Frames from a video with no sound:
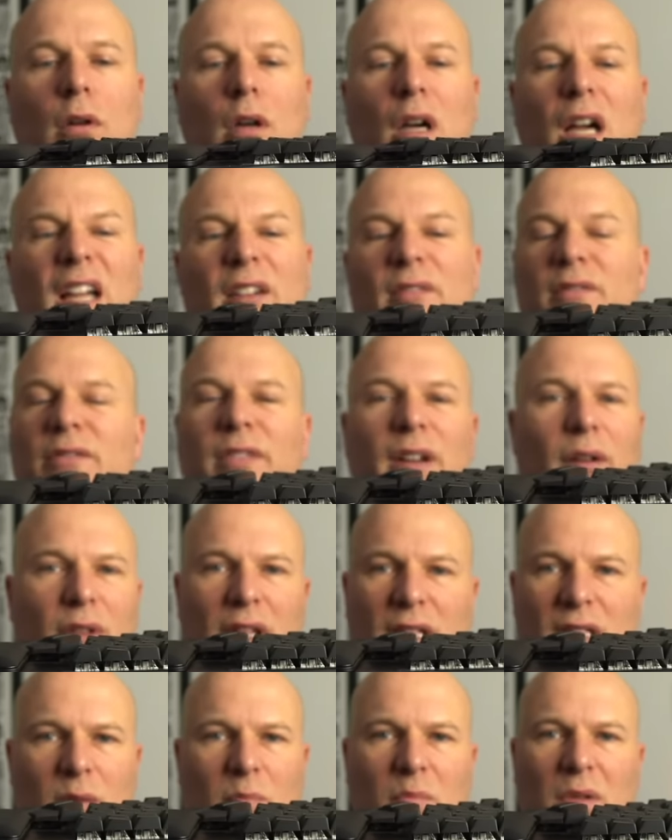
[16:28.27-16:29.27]
I haven't found
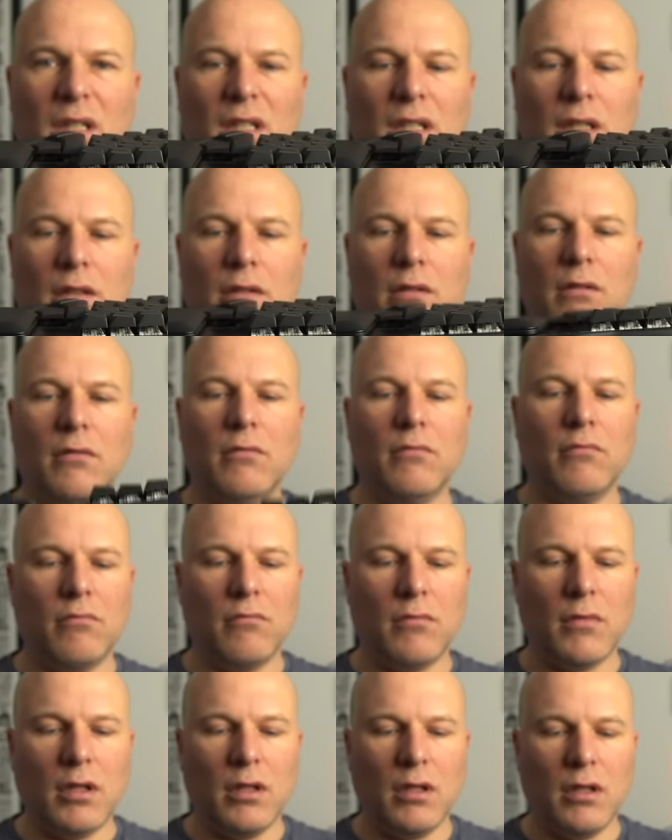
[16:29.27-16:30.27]
that to be
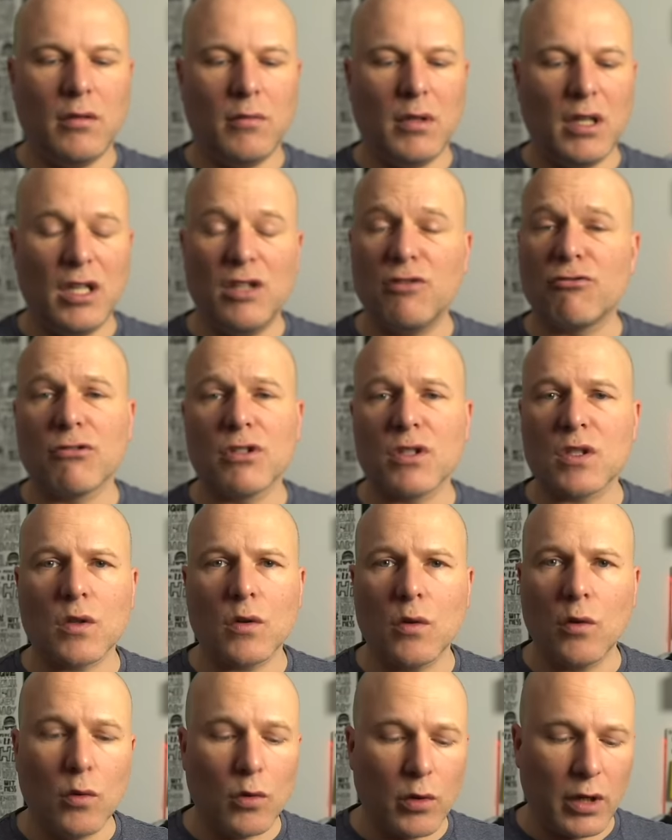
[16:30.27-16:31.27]
a hindrance
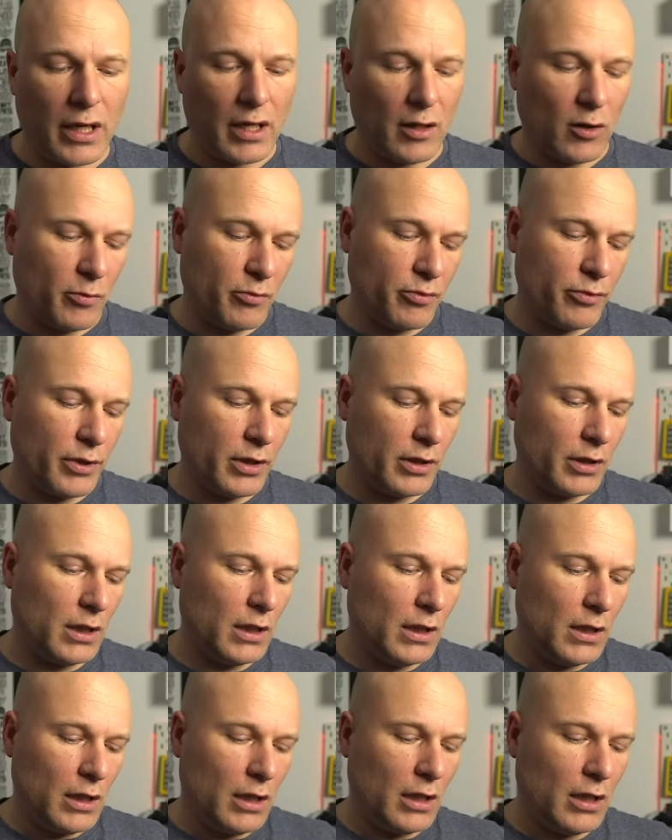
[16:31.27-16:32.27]
or a help, really.
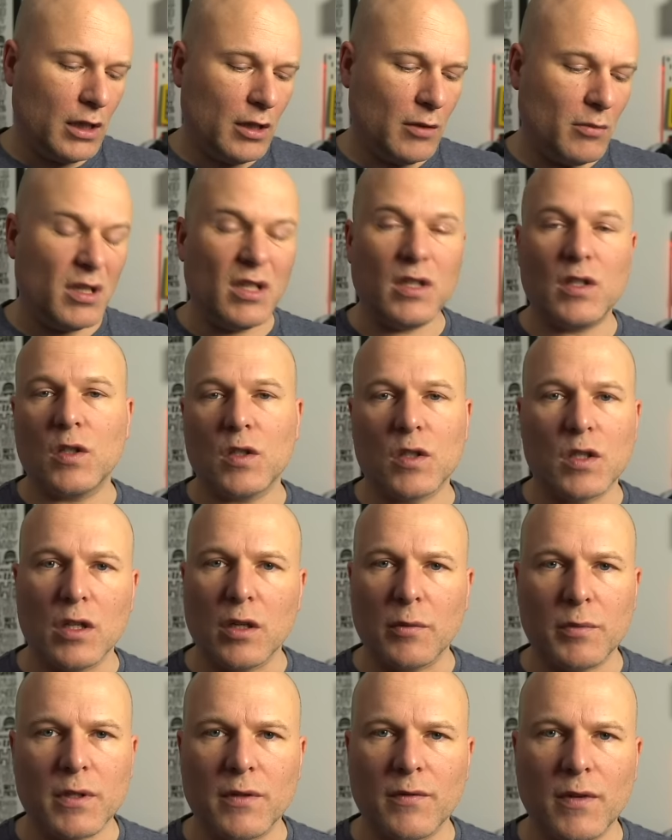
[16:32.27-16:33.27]
It's just an
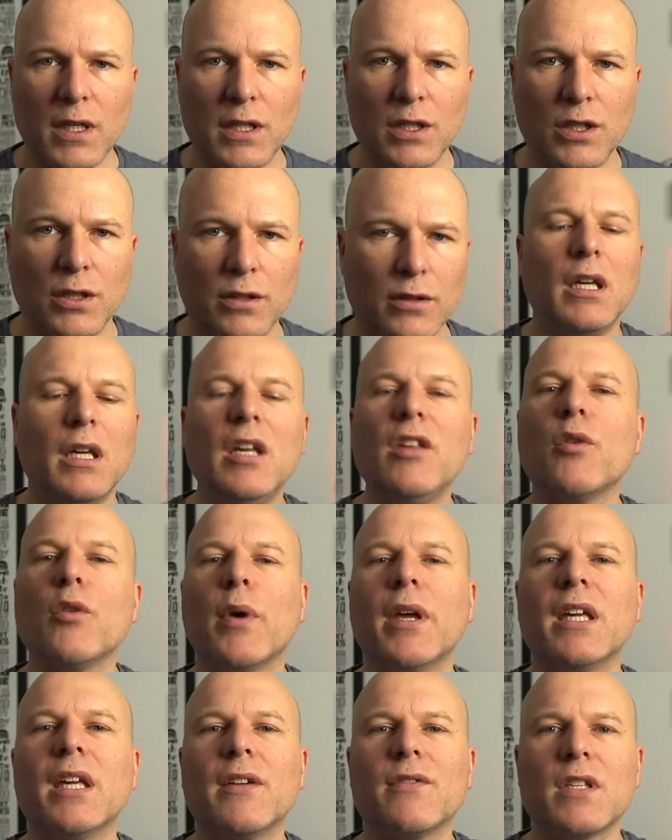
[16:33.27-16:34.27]
observation. Either
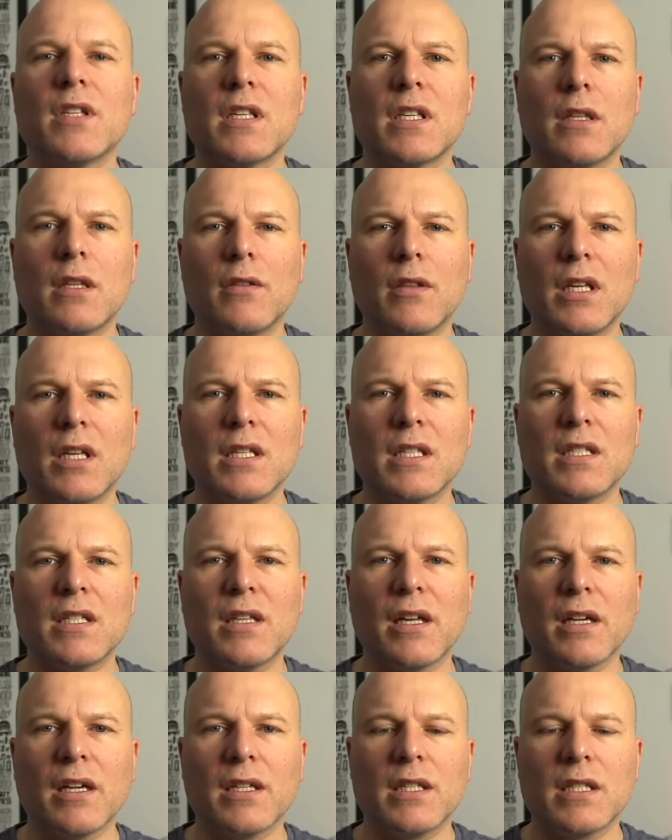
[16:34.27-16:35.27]
way, it gives it this
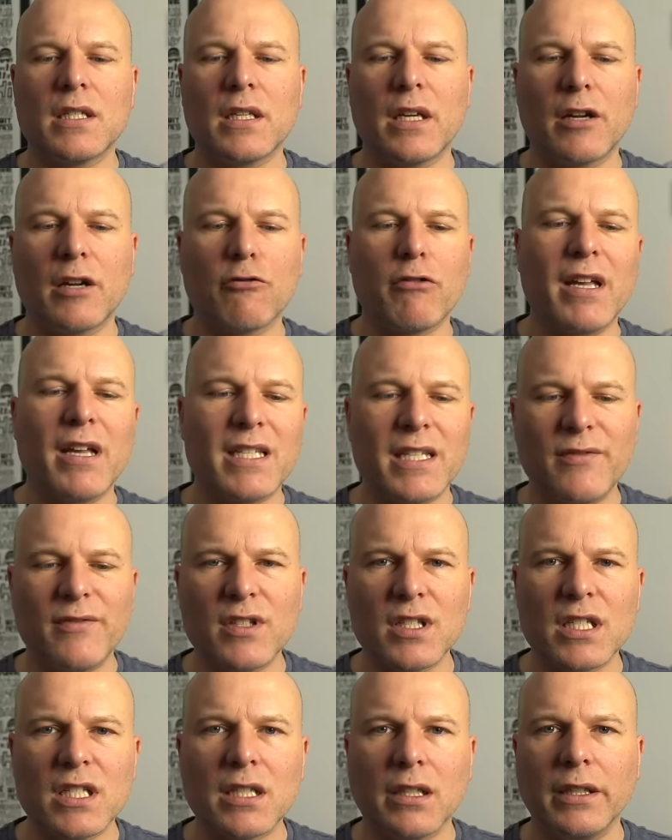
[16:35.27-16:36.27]
nice, aggressive
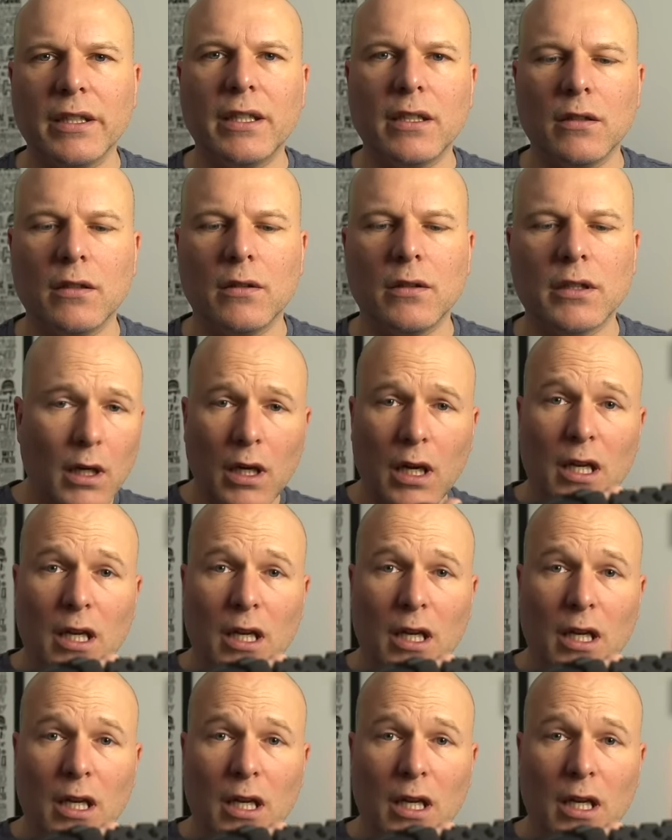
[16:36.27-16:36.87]
and sleek look.